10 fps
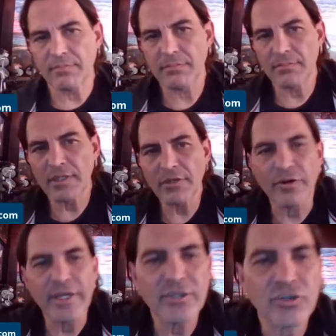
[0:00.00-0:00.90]
little
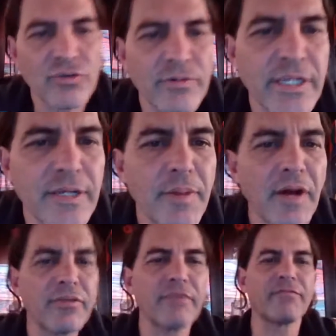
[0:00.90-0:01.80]
history
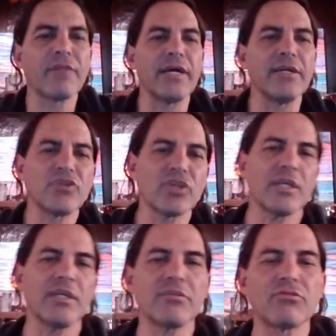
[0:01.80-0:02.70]
about the Fledge.
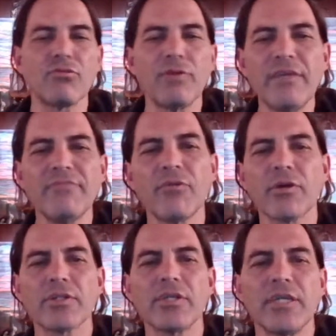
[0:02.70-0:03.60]
In
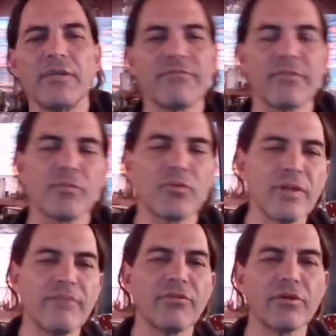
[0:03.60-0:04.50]
2014, from
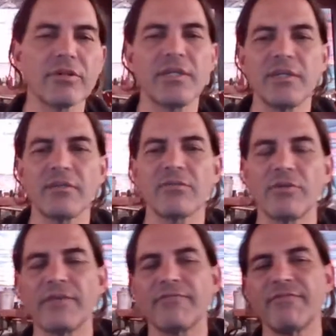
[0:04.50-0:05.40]
2014 to
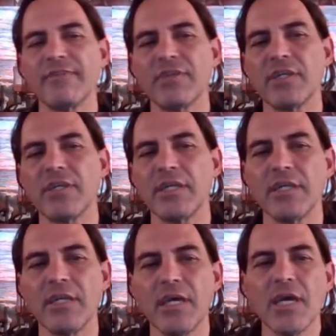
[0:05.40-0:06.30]

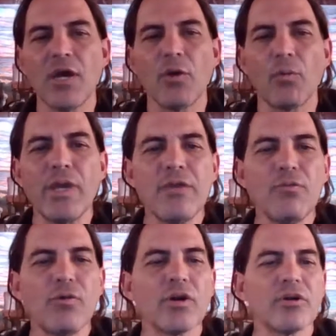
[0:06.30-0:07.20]
2015, we
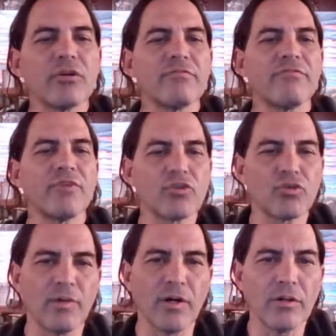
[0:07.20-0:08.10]
were
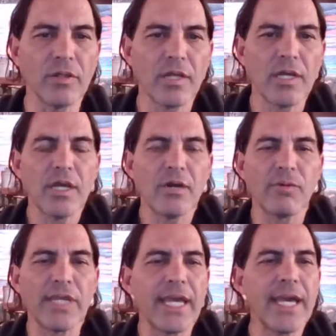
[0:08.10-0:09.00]
virtual.
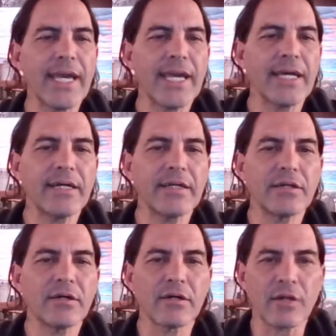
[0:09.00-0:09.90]
We had
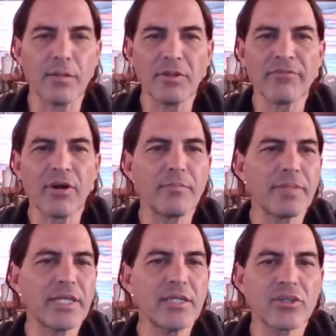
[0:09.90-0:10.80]
a couple of
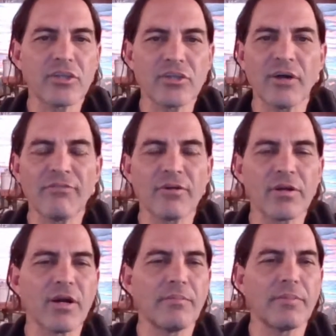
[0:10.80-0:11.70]
companies, a software
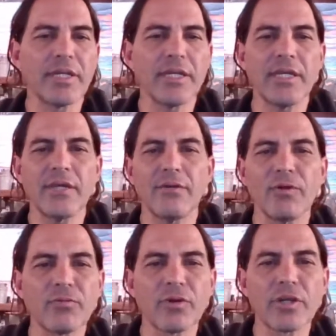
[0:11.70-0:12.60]
company, a
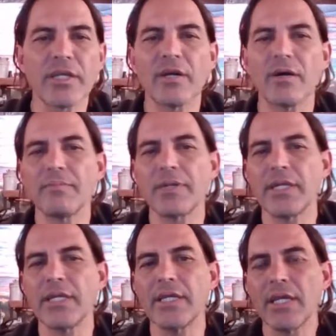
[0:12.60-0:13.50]
woodworking
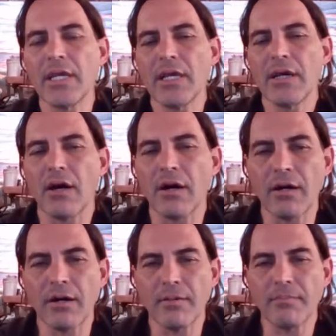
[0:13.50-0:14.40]
company,
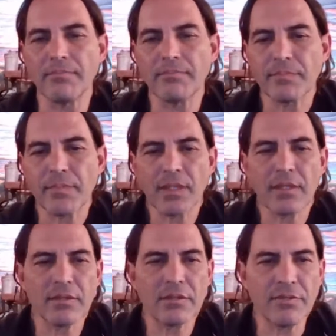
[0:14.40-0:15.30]

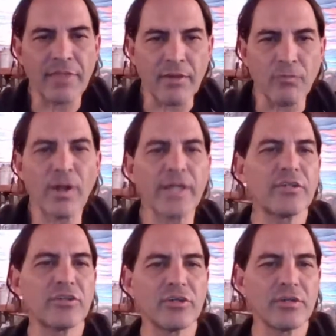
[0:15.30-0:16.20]
that
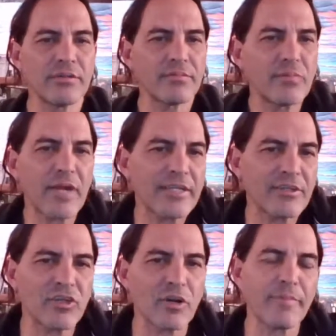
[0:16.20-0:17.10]
wanted to kind of
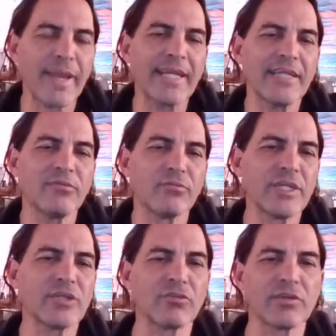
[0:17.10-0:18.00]
start banding
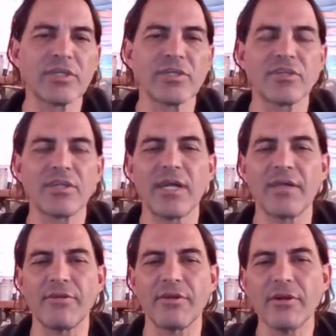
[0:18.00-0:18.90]
resources
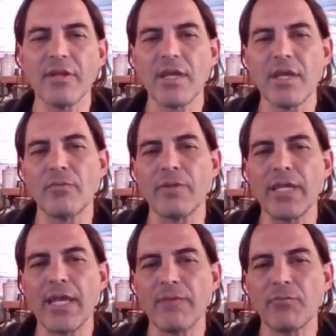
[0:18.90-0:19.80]
together.
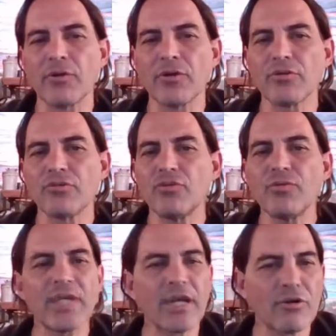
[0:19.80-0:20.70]
We were
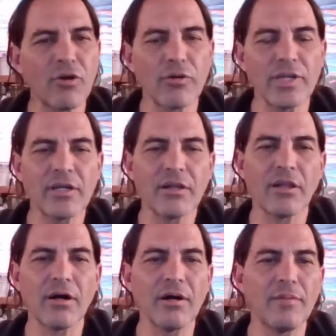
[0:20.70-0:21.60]
doing our coding
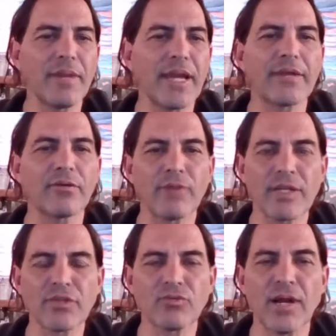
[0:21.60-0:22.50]
club at a
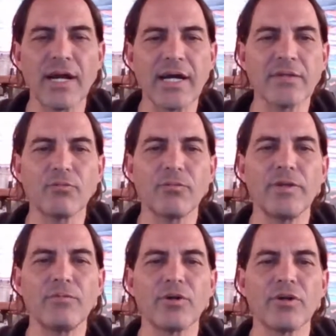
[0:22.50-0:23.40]
restaurant.
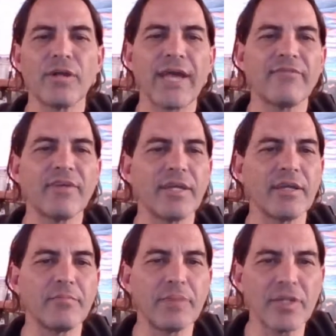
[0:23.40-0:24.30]
We were
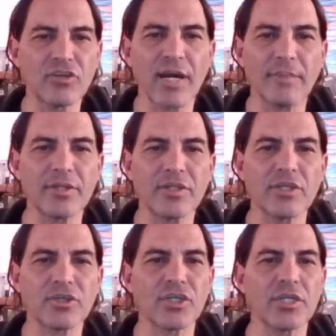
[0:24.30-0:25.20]
having pitch
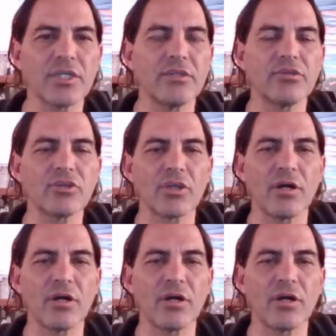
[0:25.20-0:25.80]
competitions